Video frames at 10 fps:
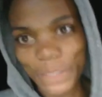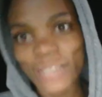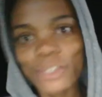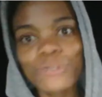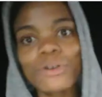
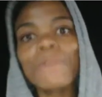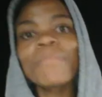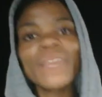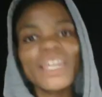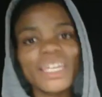So
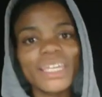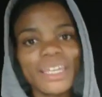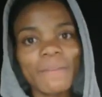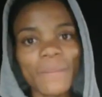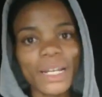here
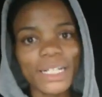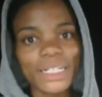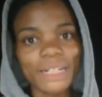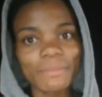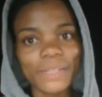my
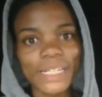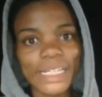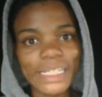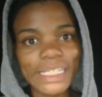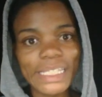
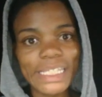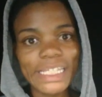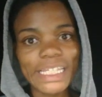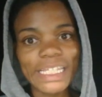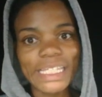database
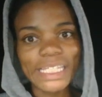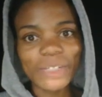is